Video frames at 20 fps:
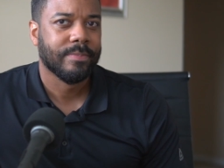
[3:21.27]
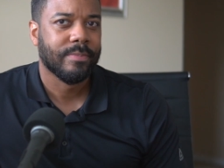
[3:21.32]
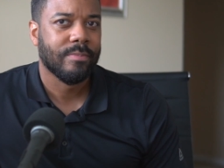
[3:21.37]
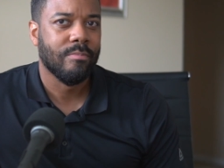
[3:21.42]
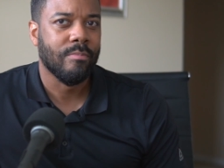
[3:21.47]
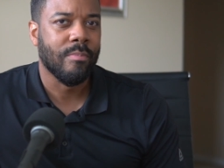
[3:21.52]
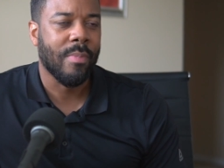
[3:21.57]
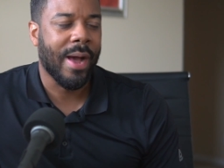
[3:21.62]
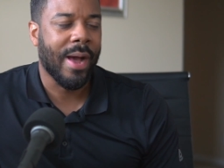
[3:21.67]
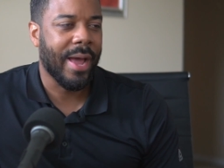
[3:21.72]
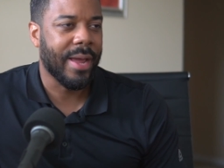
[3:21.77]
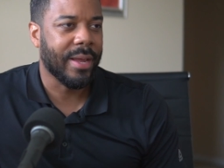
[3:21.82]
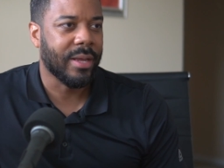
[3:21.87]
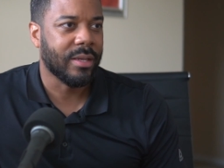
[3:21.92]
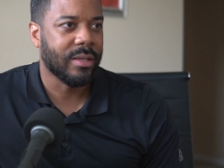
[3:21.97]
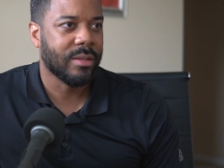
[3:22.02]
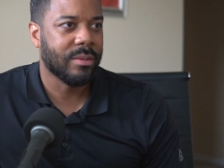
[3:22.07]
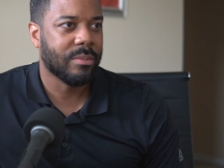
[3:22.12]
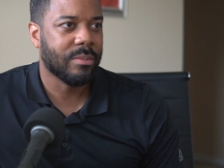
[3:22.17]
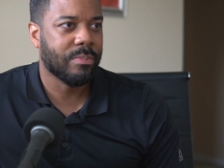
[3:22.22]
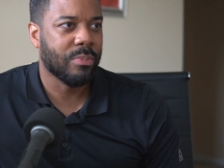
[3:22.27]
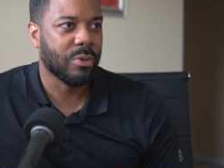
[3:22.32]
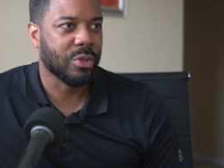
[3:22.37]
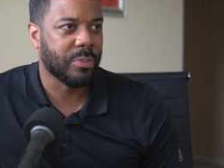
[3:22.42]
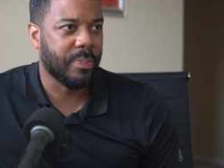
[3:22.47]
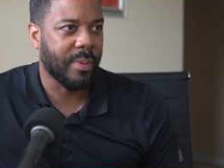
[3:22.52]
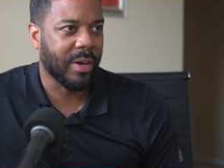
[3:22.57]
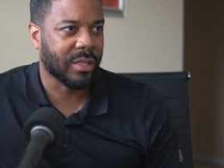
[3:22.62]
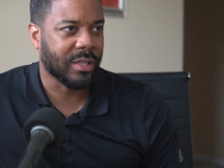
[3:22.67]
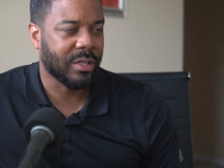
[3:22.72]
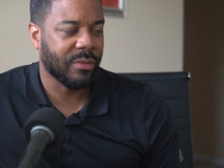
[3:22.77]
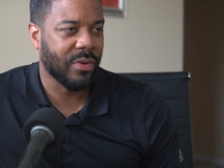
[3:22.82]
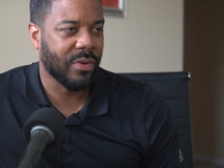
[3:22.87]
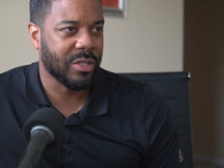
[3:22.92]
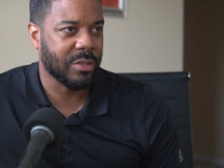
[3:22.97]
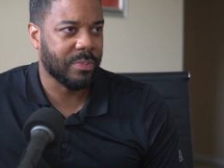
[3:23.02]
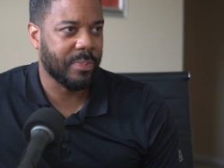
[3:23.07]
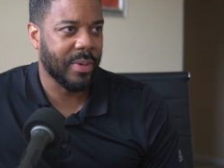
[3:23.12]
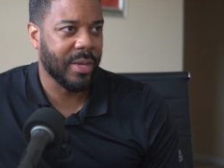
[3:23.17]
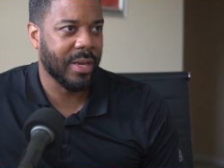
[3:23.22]
My perspective has
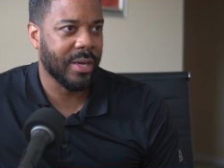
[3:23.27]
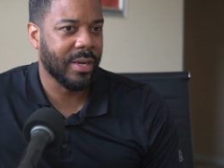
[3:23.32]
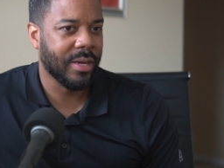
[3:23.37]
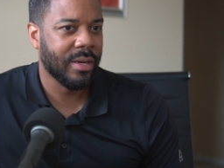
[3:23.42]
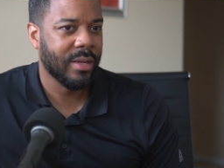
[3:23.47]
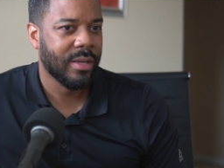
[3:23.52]
been